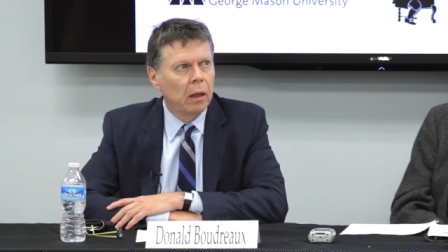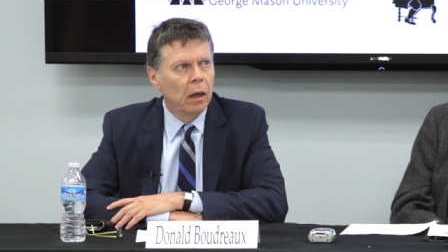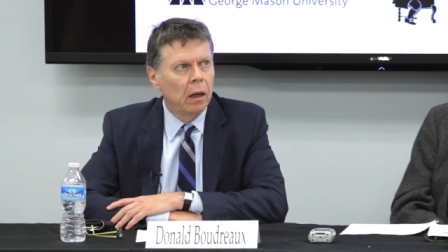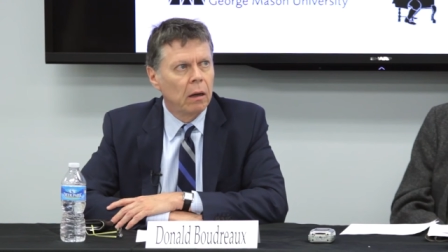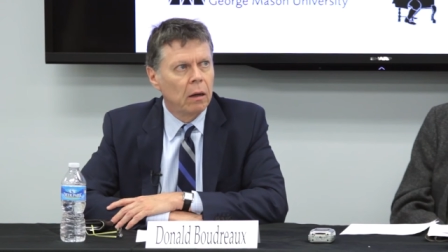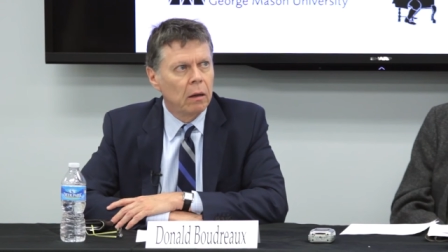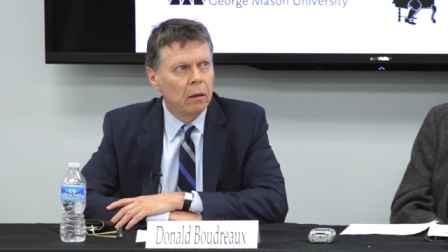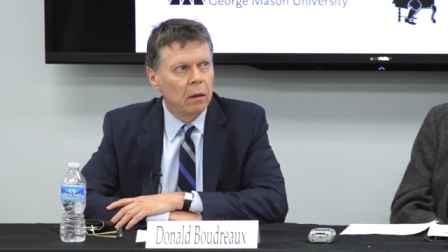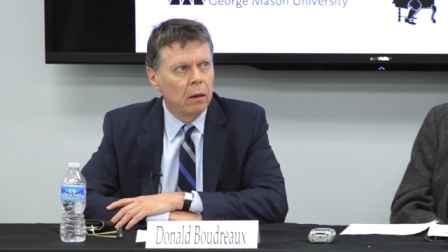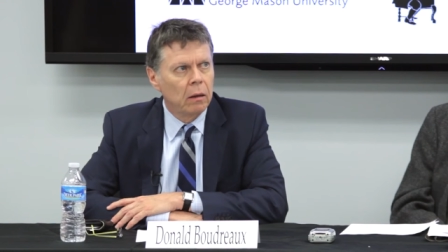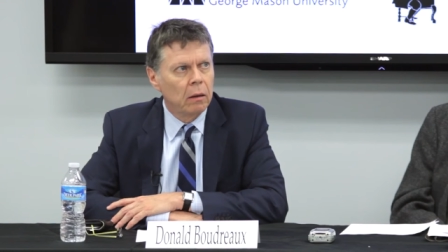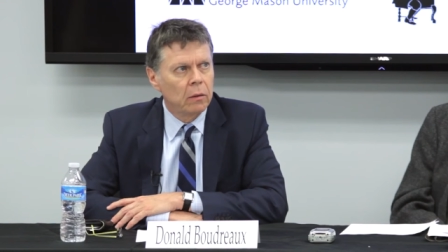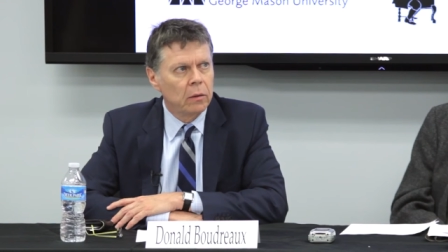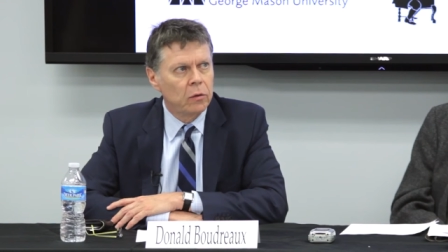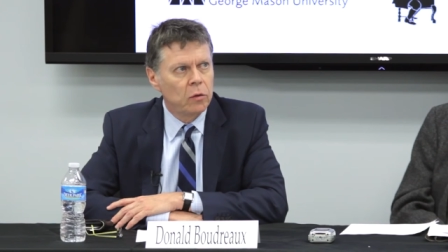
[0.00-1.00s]
uh,
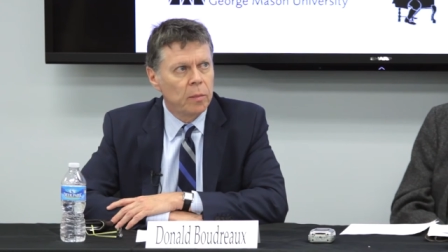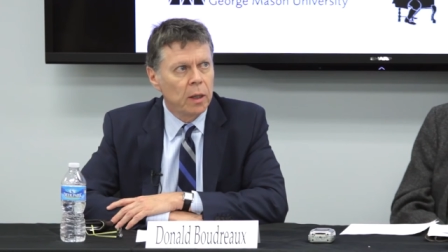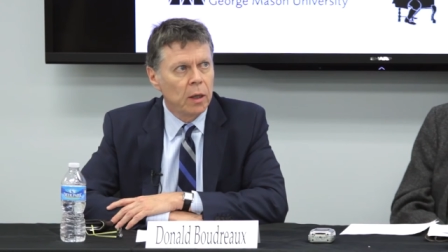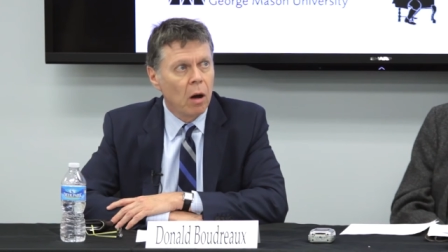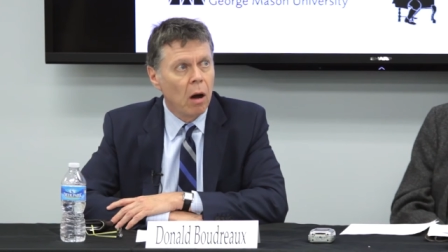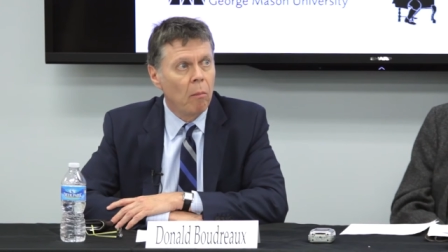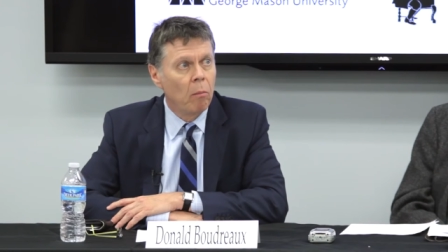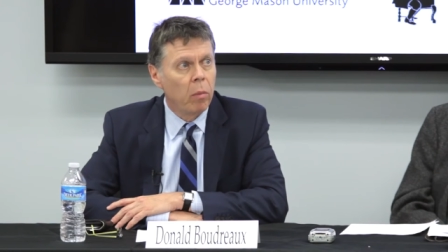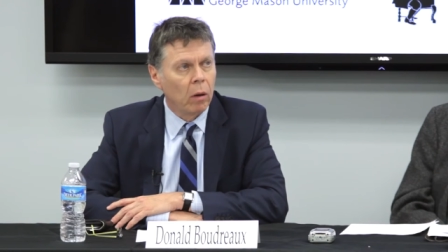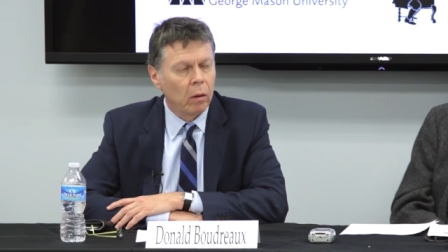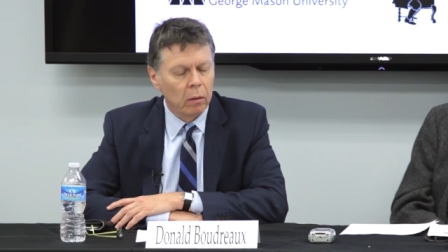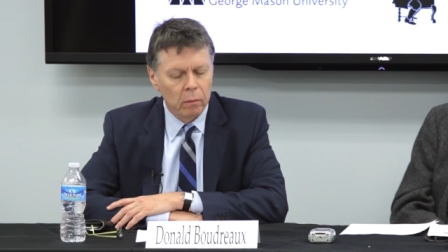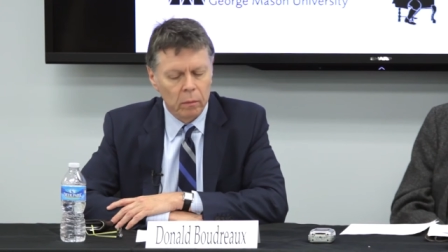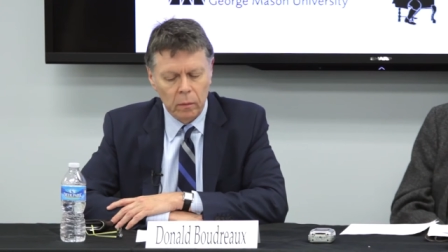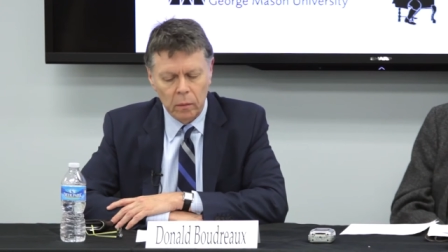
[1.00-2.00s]
uh, to be
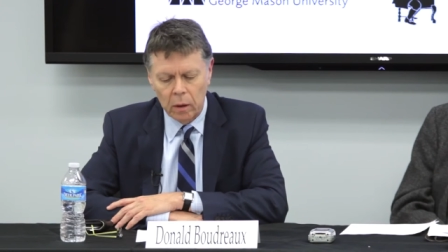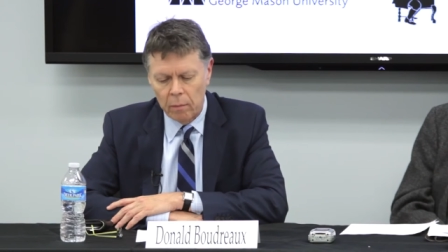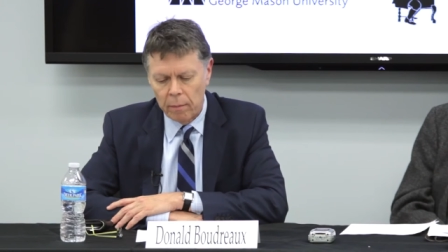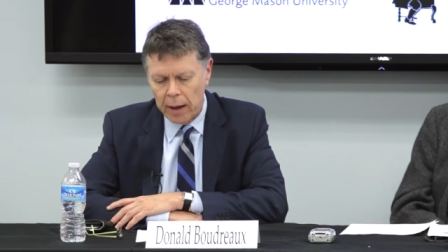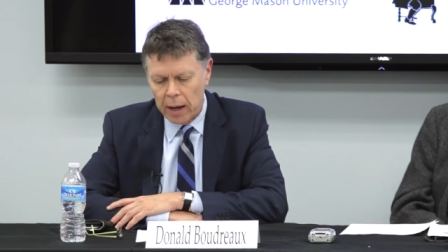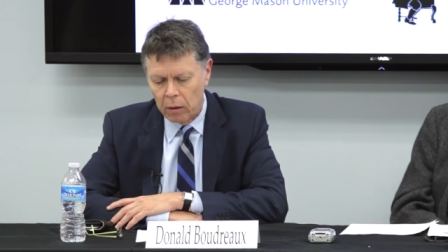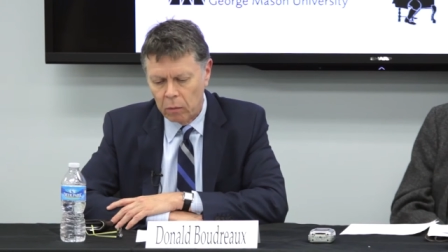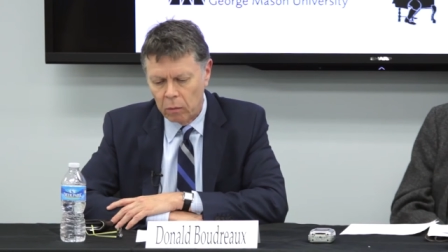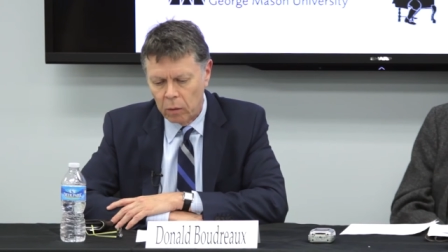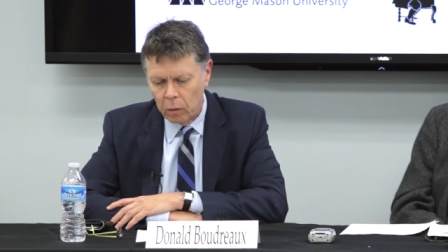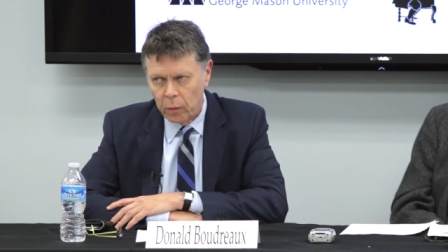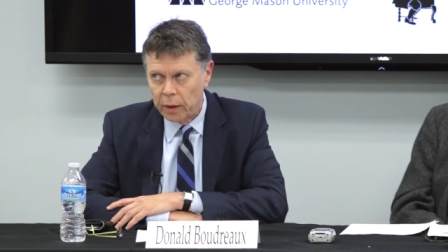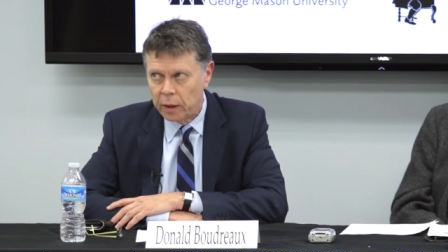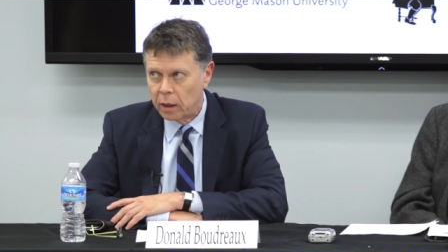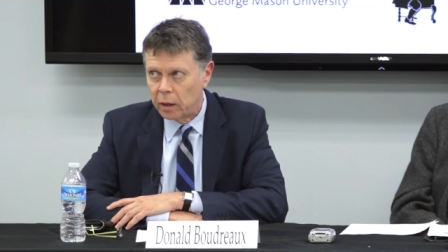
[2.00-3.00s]
humble about
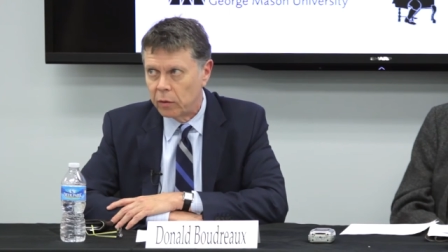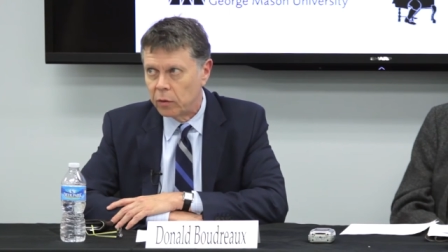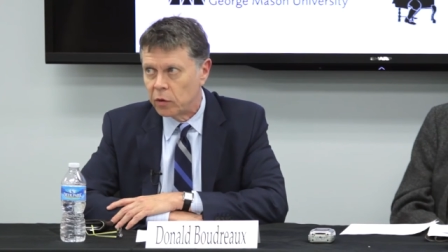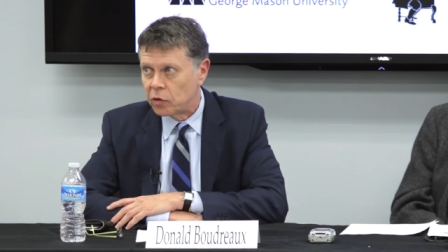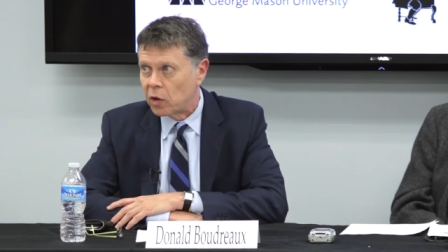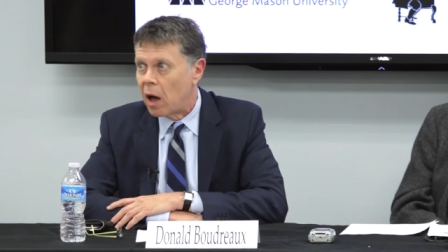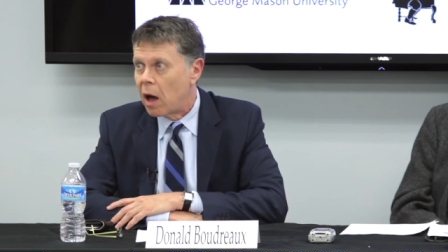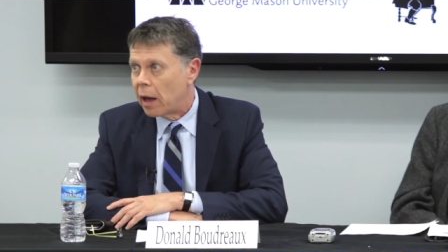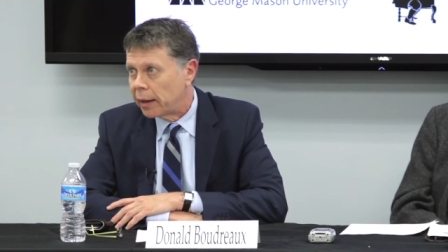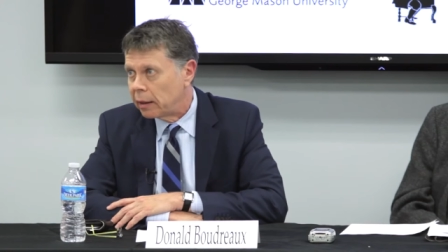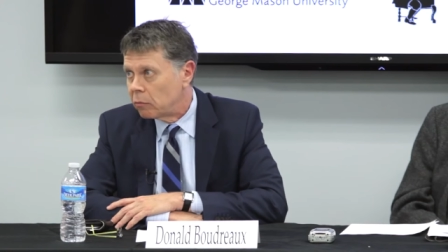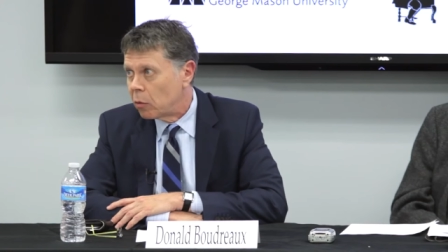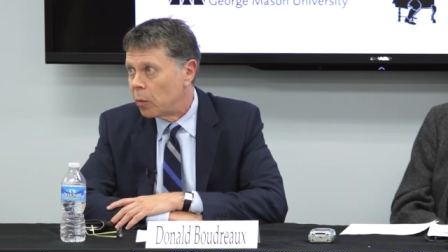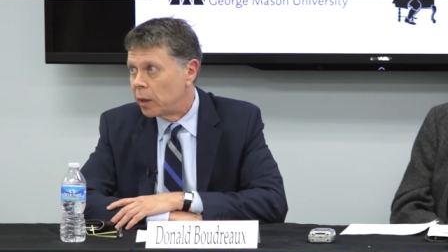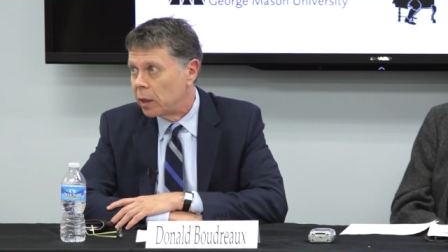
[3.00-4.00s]
what we can
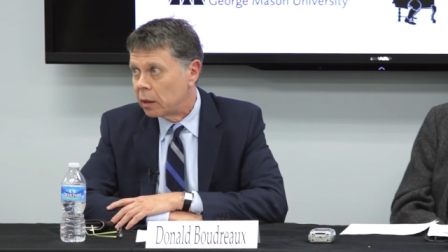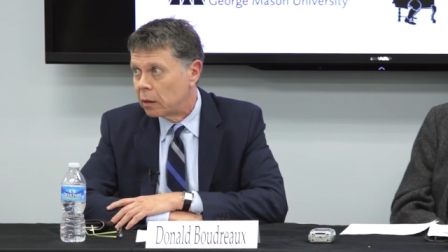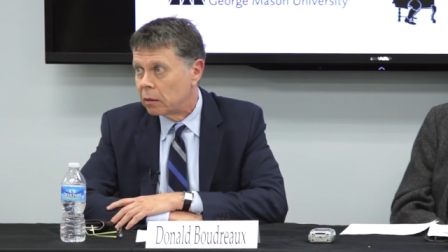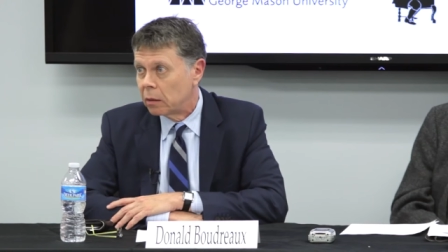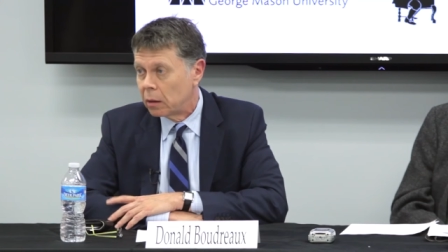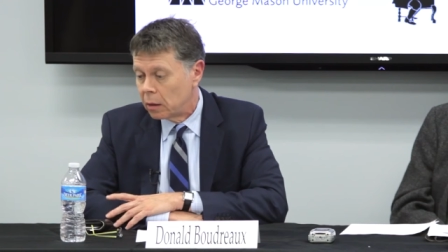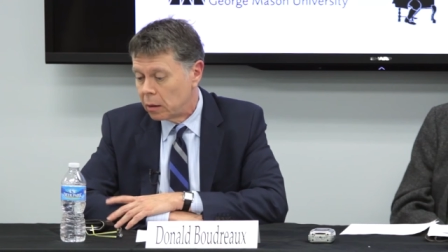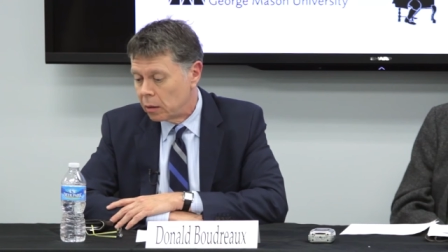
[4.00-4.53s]
design, what we can,